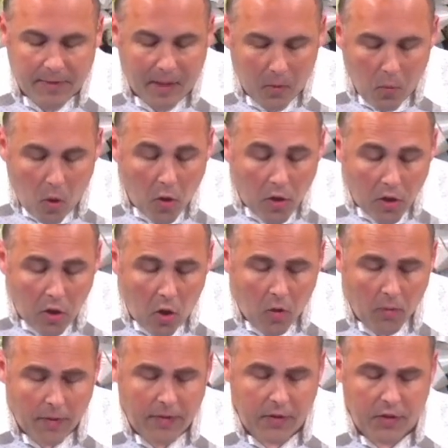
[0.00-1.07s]
They walk
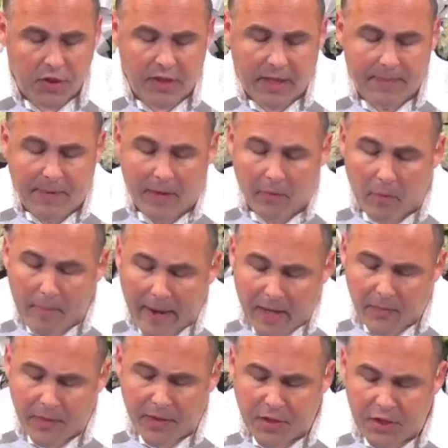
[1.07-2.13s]
along with their sheep. They
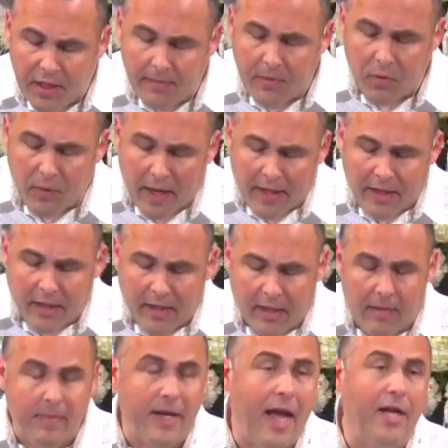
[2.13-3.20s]
remain with the sheep, directing
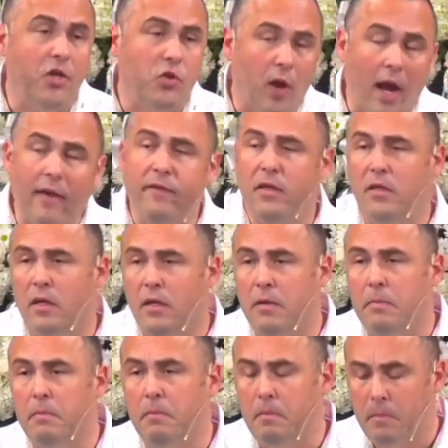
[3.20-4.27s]
them, not driving
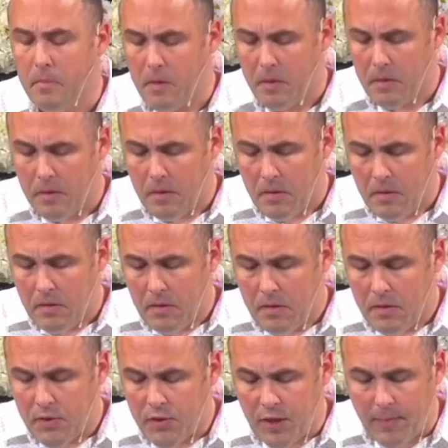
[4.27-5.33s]
them.
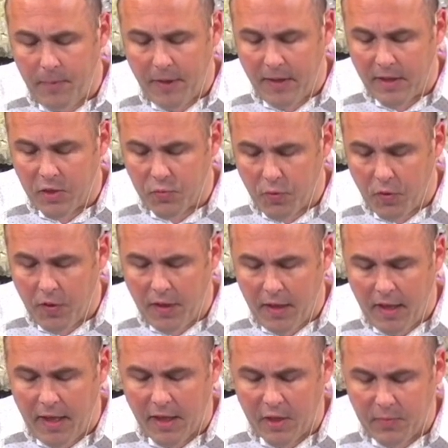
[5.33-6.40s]
Shepherding is rooted
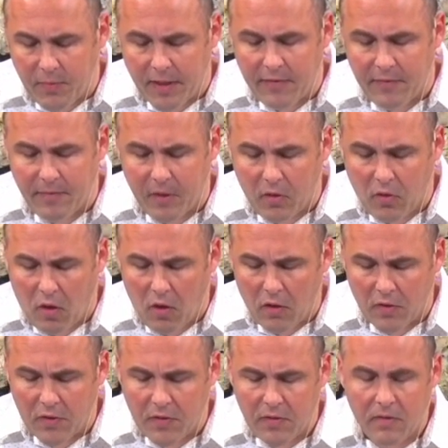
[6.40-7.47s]
in and springs from the
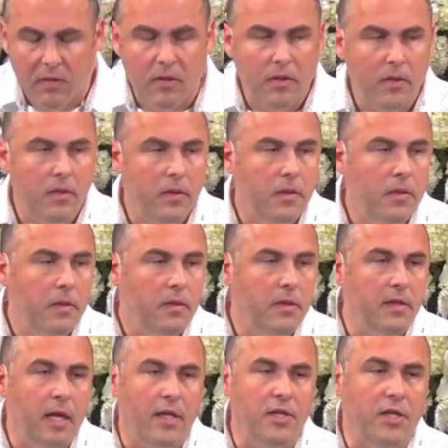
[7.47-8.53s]
cross.
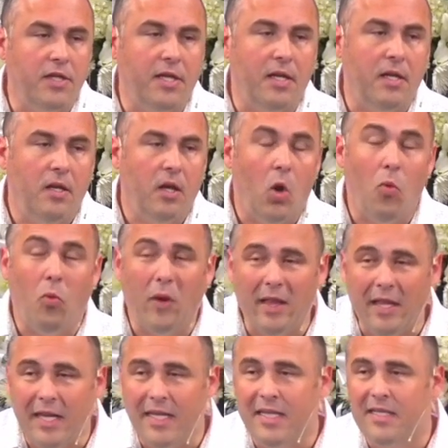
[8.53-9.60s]
It's not just a, a
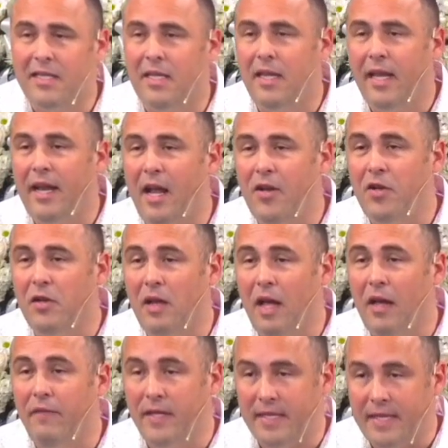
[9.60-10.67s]
willingness to lay down your
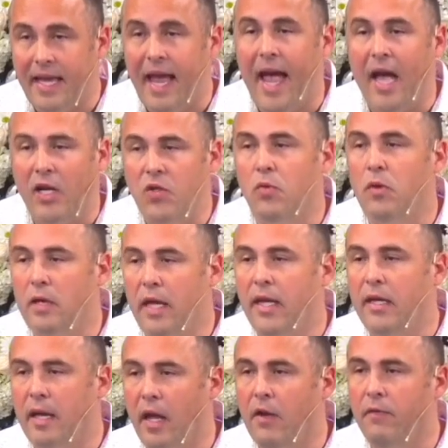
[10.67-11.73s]
life, it's the actual
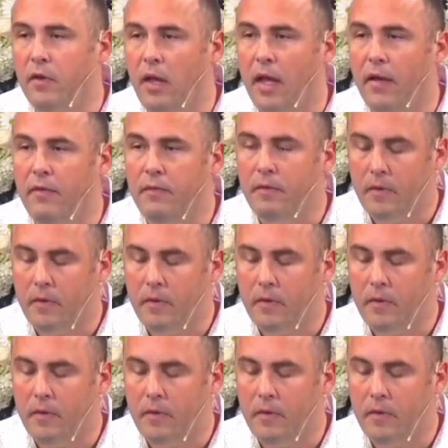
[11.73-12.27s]
laying down of your life.